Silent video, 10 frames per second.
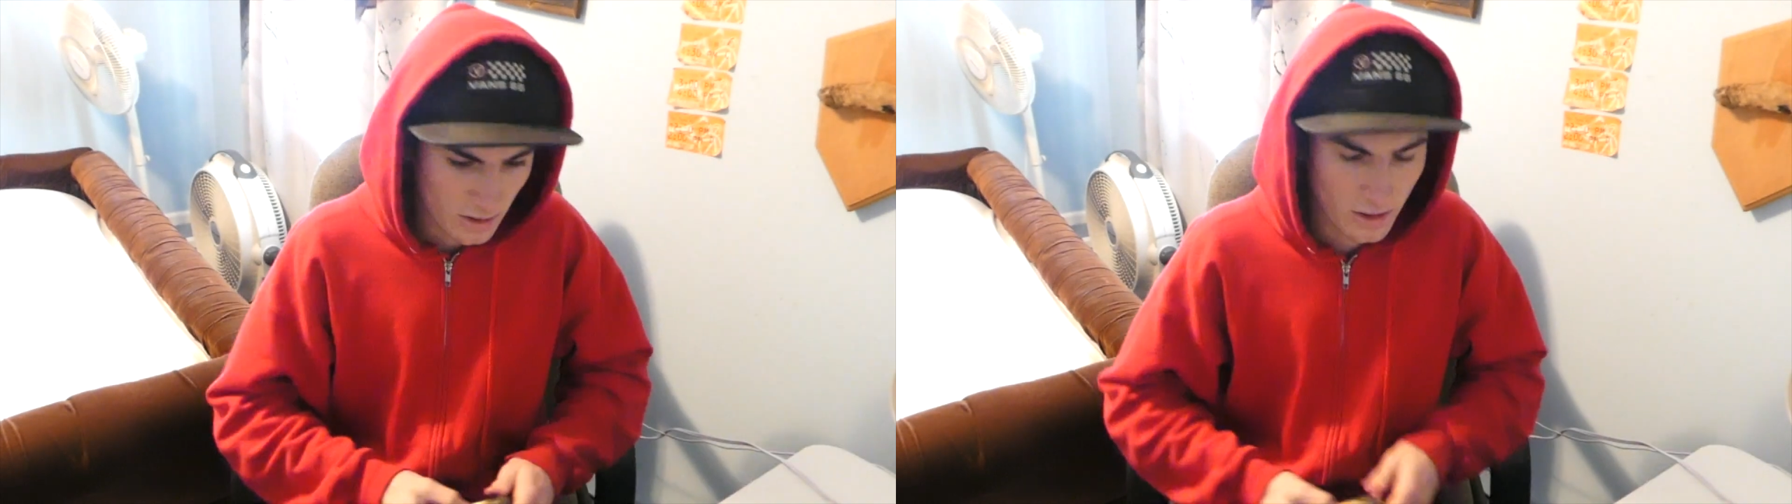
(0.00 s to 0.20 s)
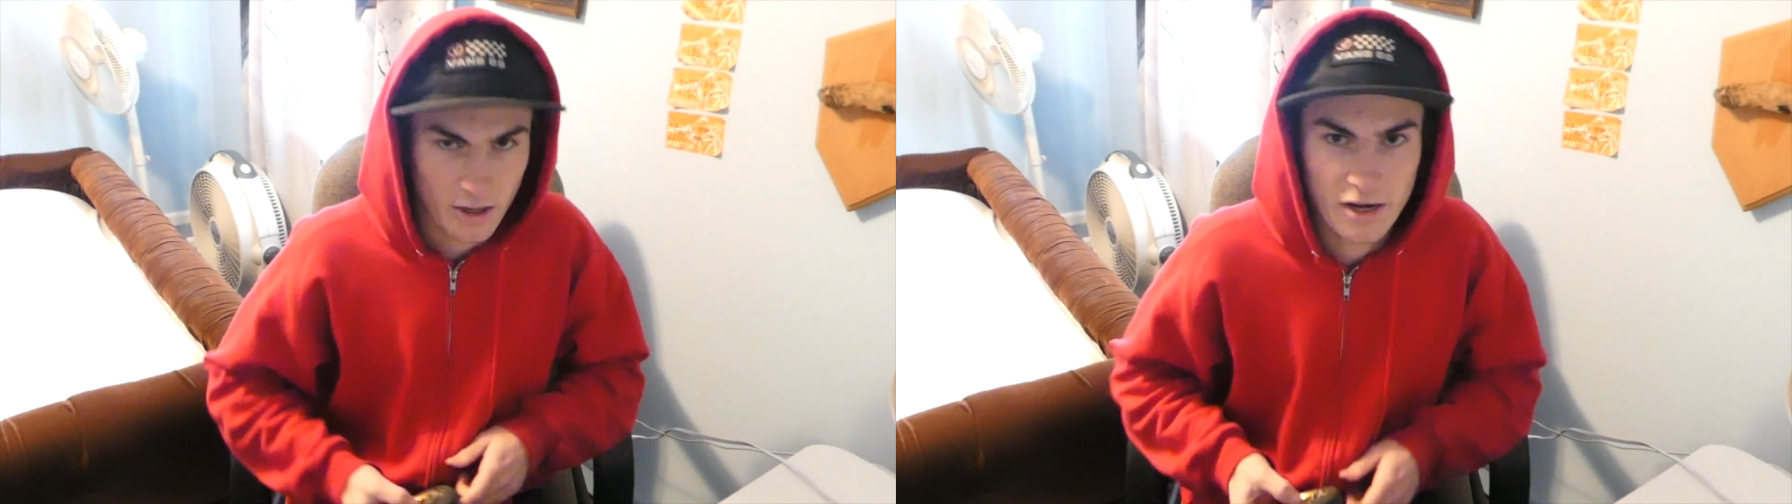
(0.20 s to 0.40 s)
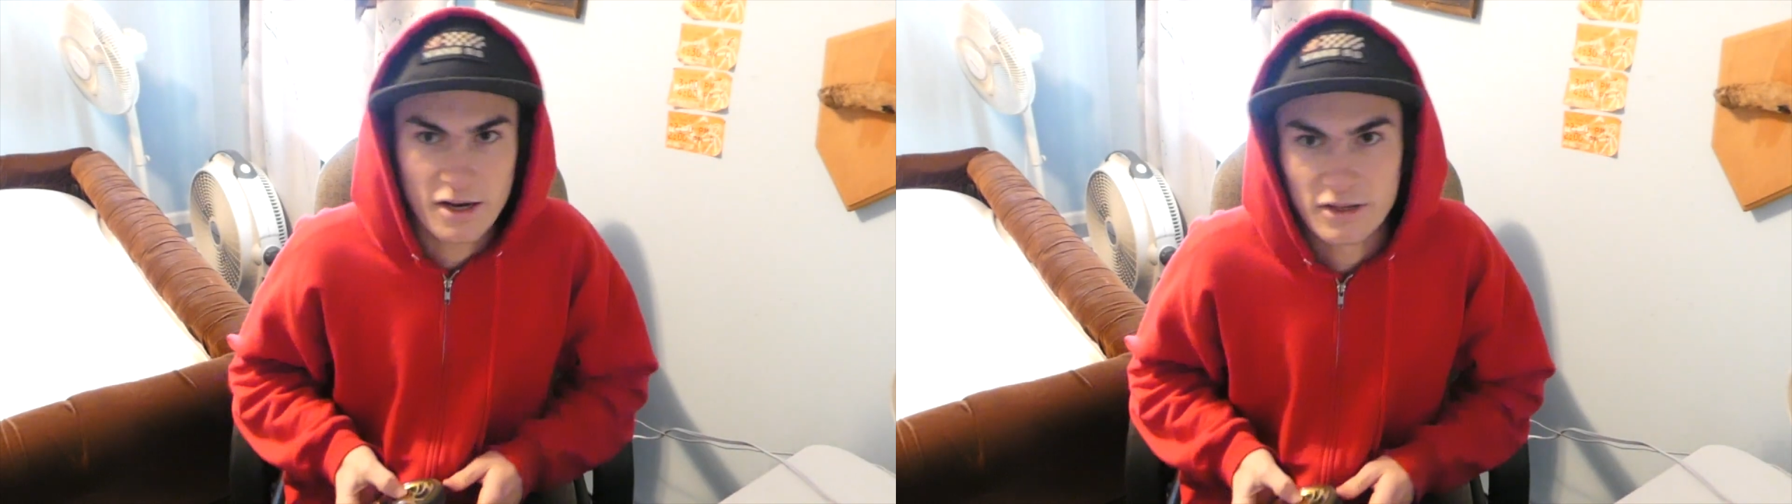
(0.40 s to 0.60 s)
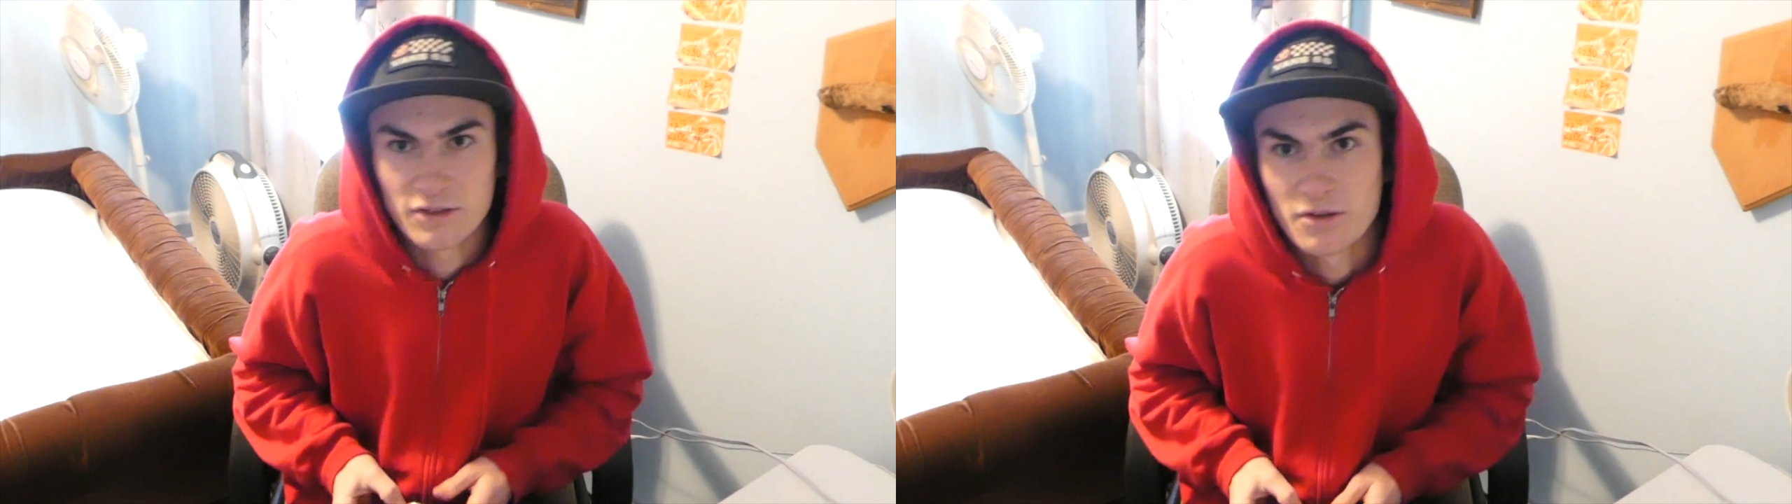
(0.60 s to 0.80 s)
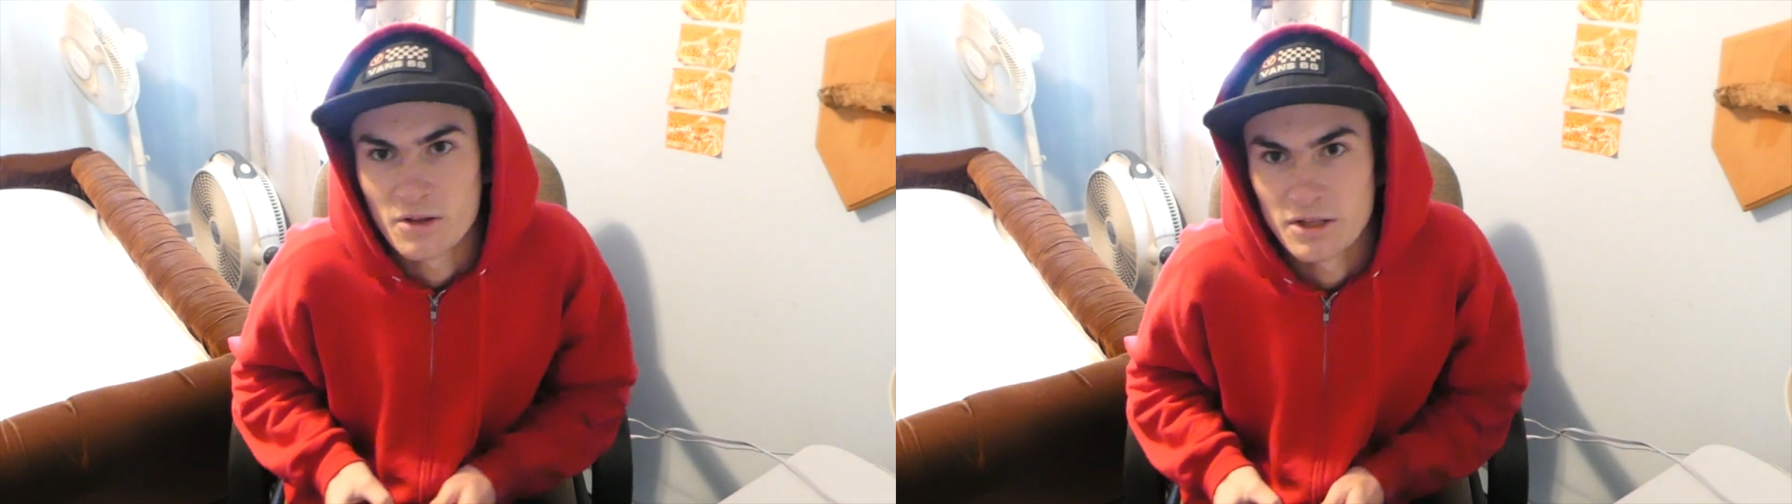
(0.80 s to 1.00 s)
Alright, next
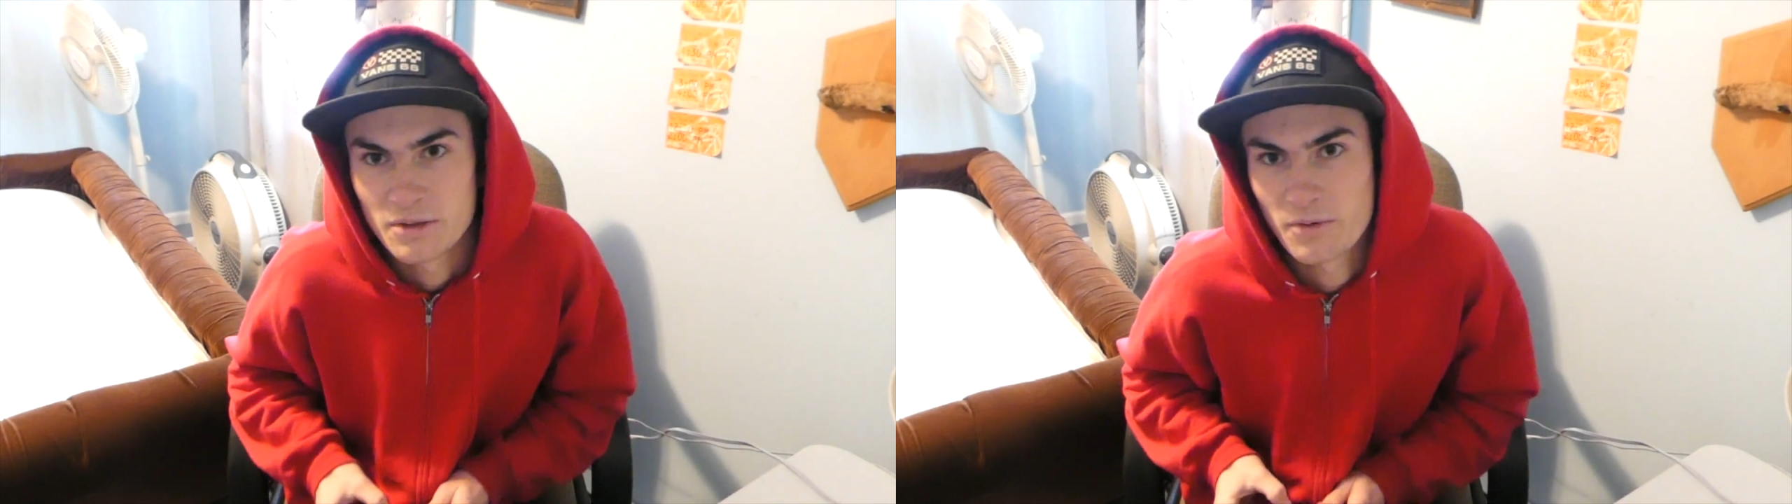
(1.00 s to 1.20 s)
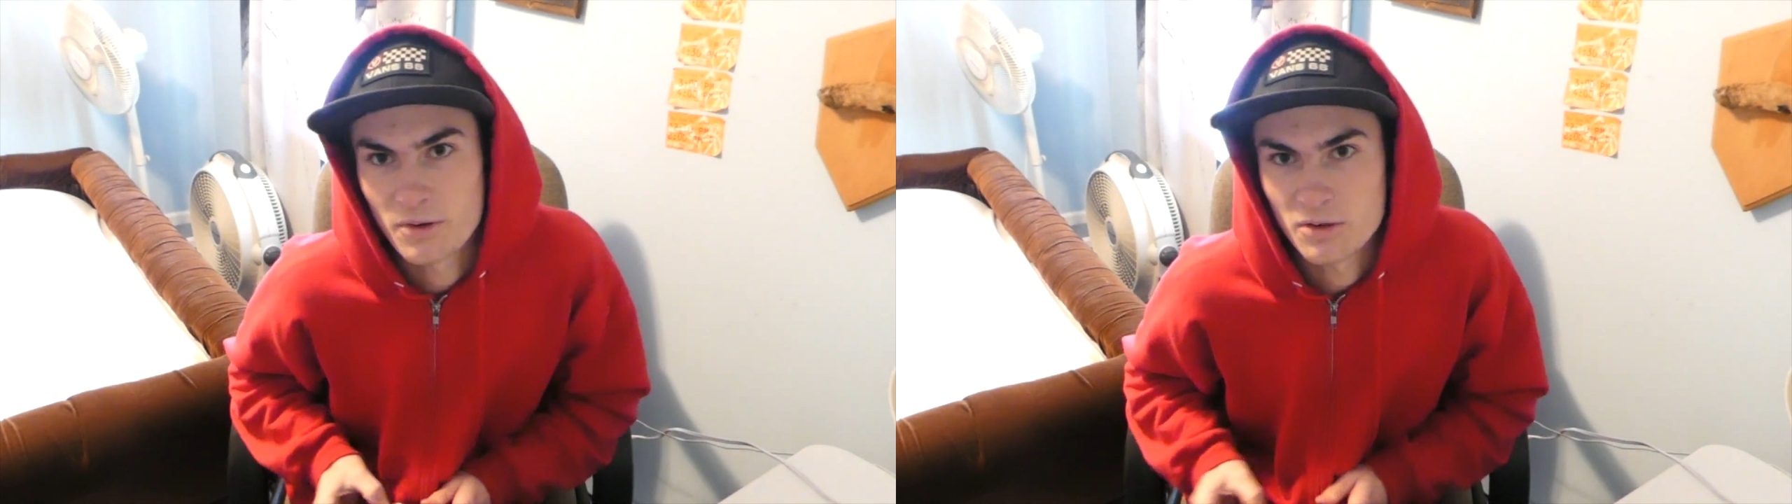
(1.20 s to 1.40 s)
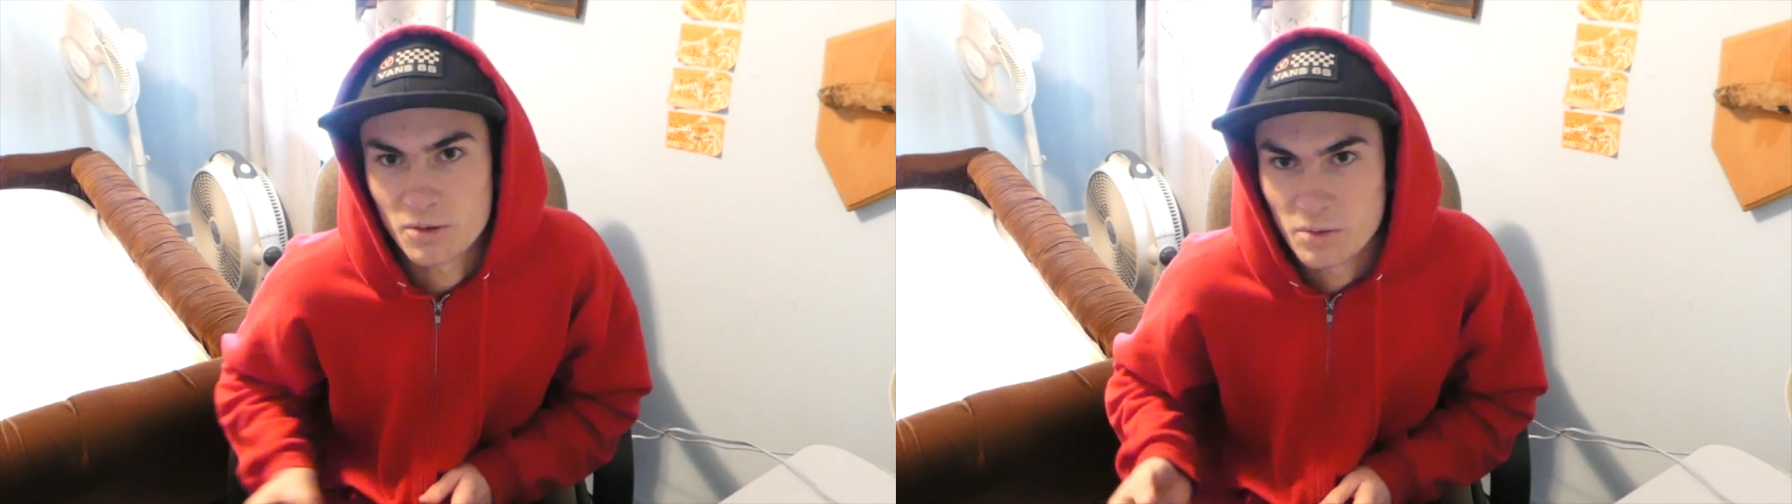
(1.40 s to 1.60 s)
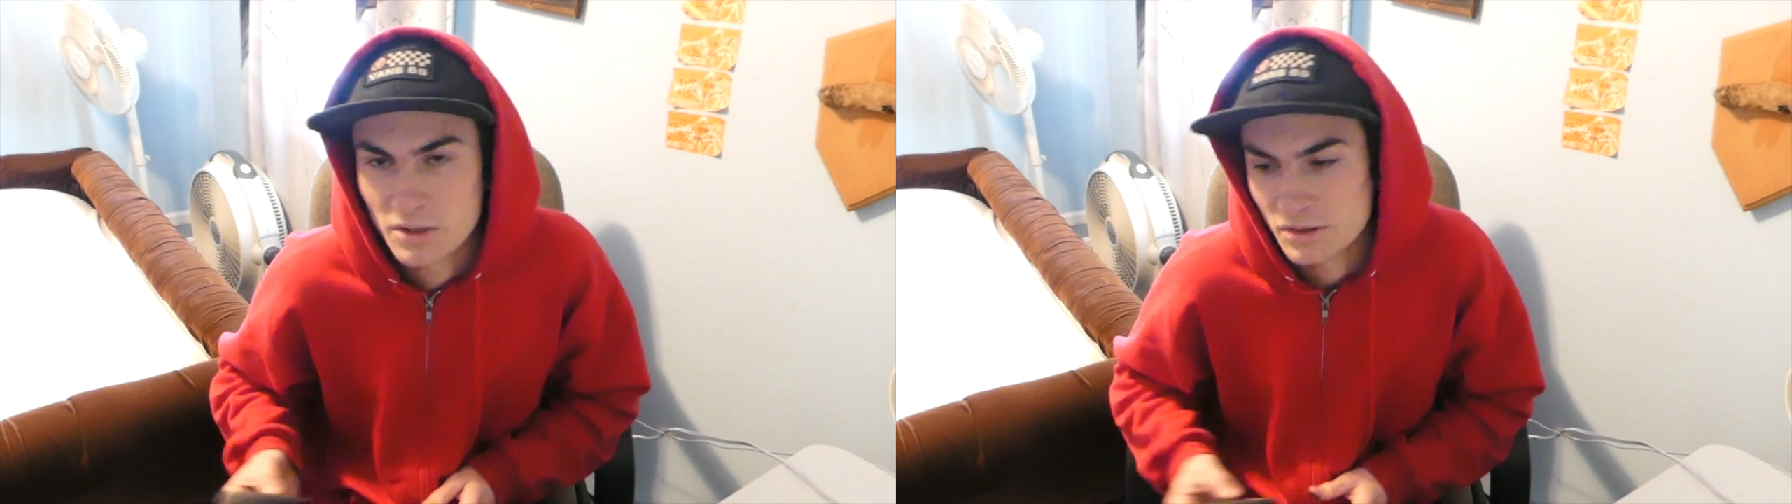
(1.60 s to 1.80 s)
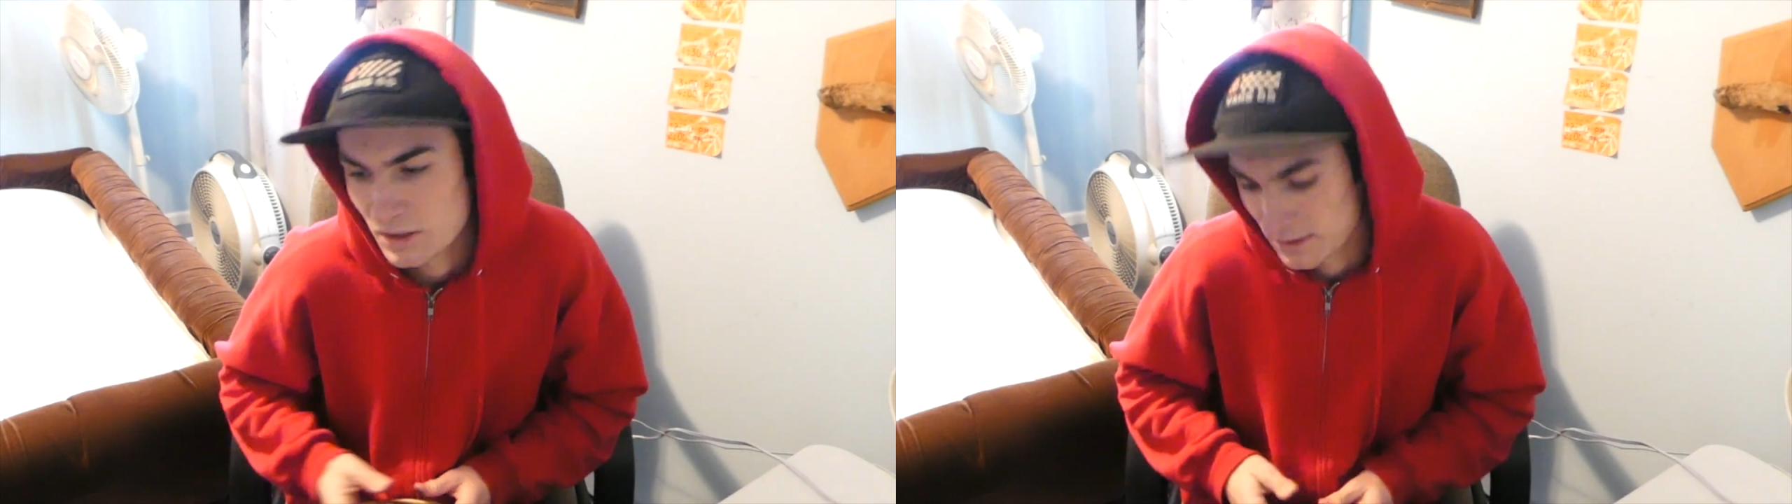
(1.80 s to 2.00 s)
on the list for good wheels